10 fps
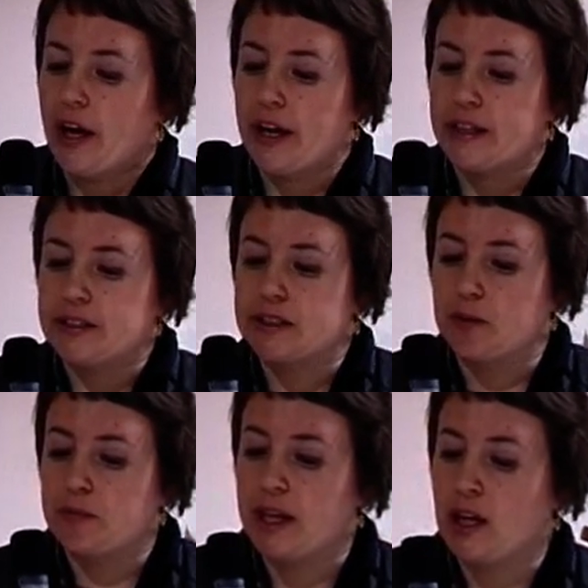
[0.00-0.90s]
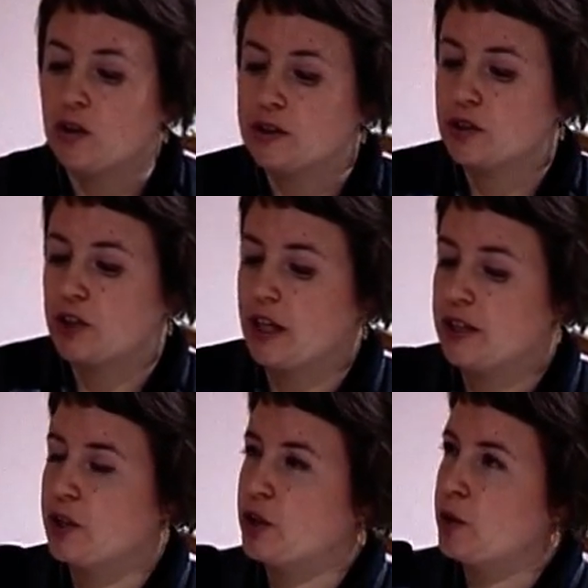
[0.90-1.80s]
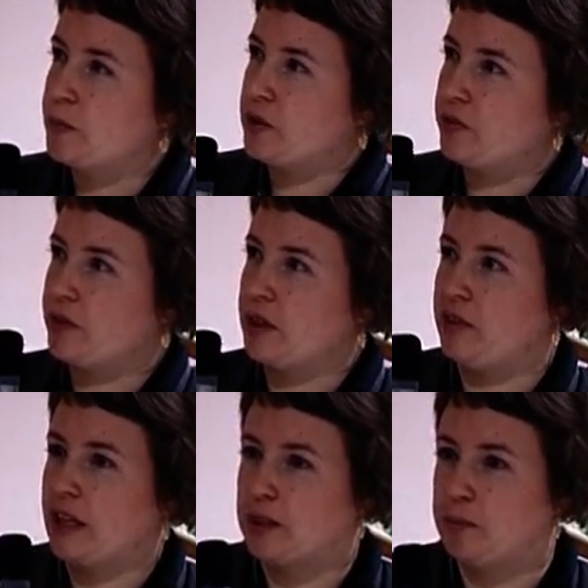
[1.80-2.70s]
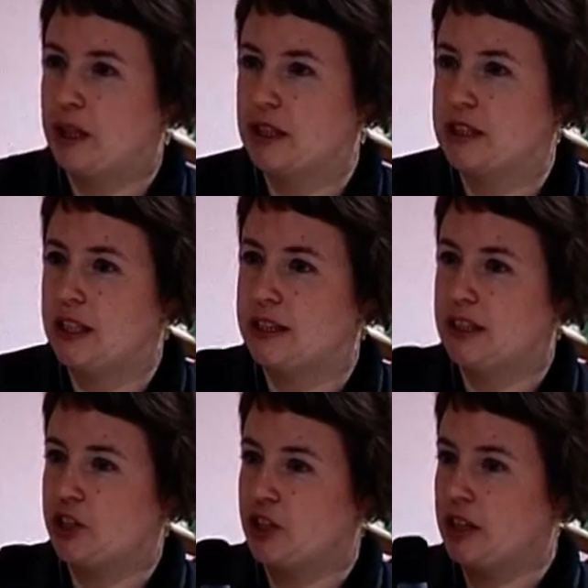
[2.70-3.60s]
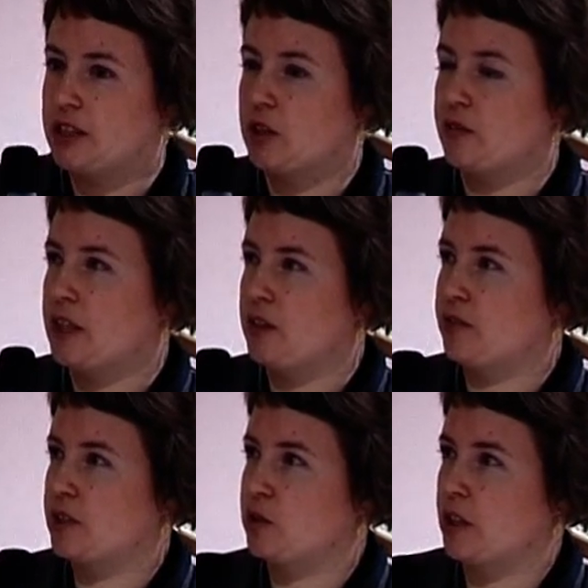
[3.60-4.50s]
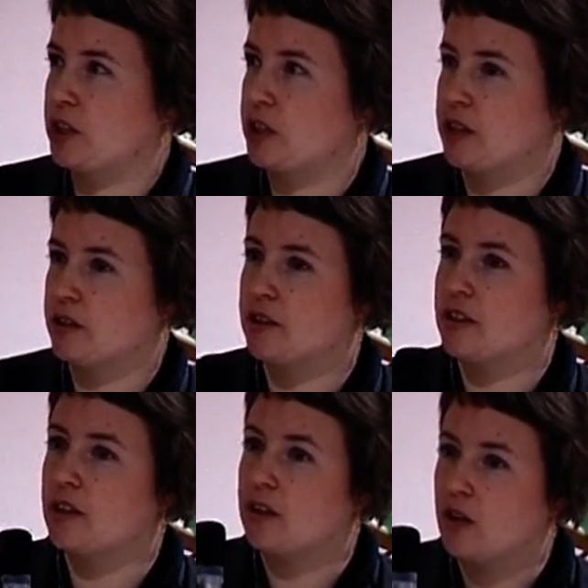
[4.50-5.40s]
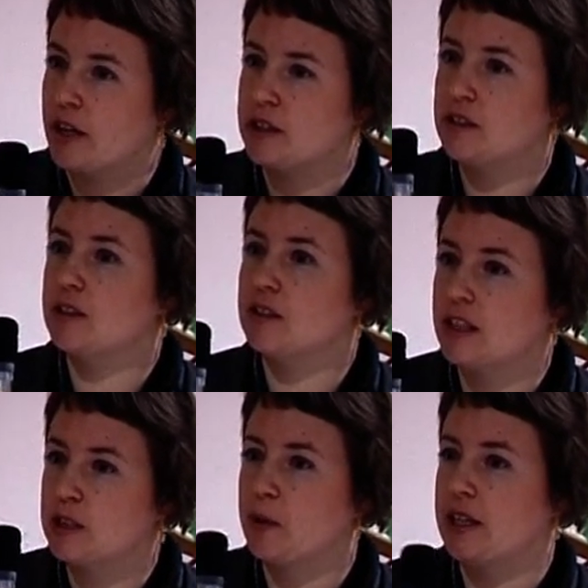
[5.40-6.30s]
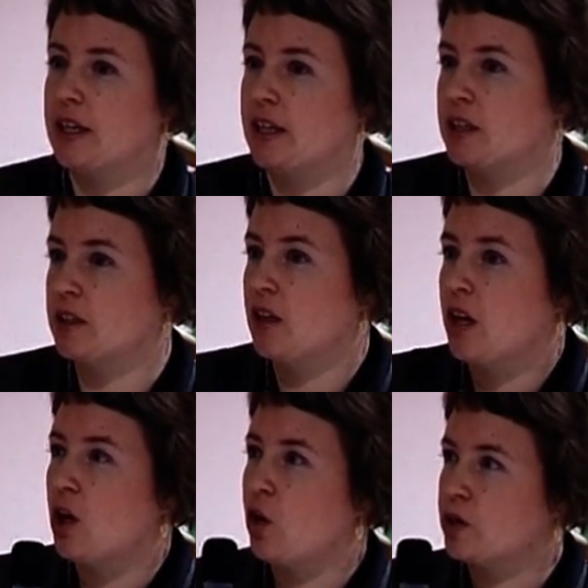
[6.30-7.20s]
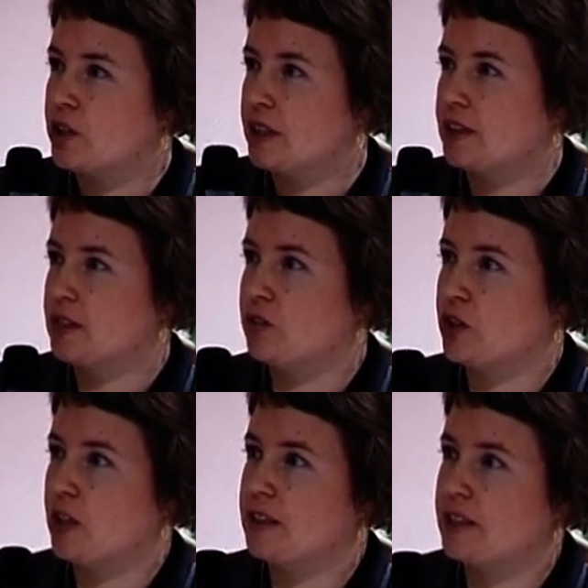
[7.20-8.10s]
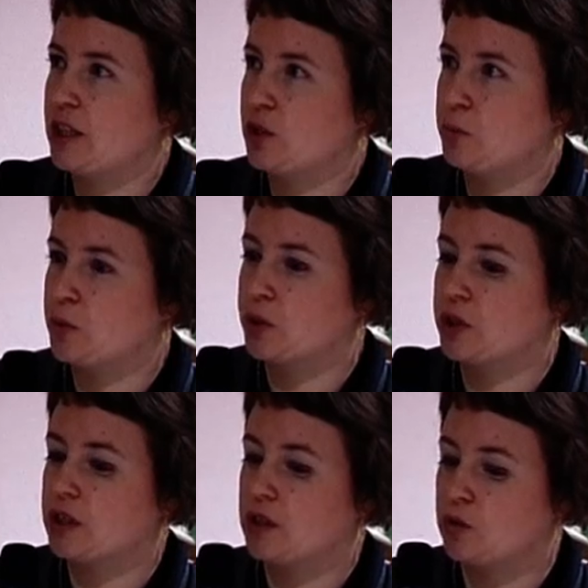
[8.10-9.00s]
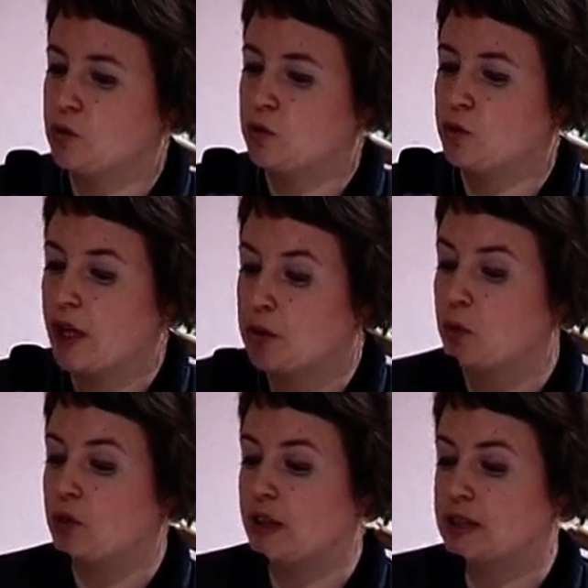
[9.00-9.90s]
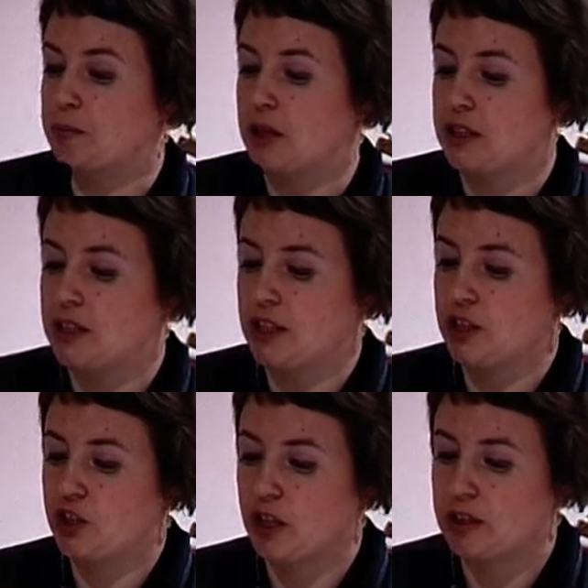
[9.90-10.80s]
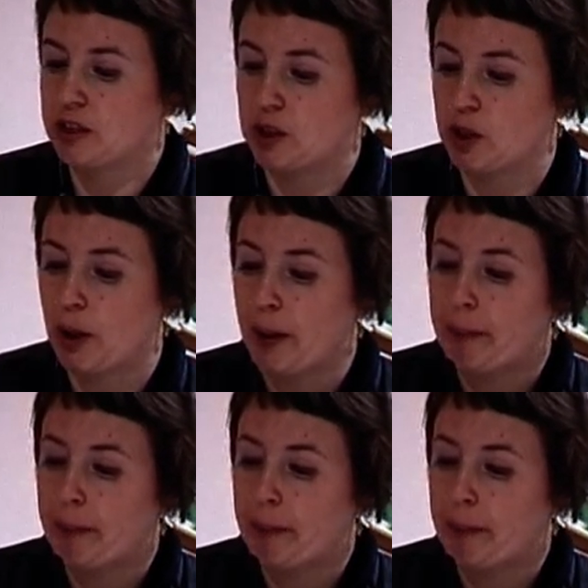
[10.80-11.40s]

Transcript: And they are also challenged in terms of the flexibility and the agility of their infrastructure. And that's why they are launching this virtualization push, is to get more flexibility and agility.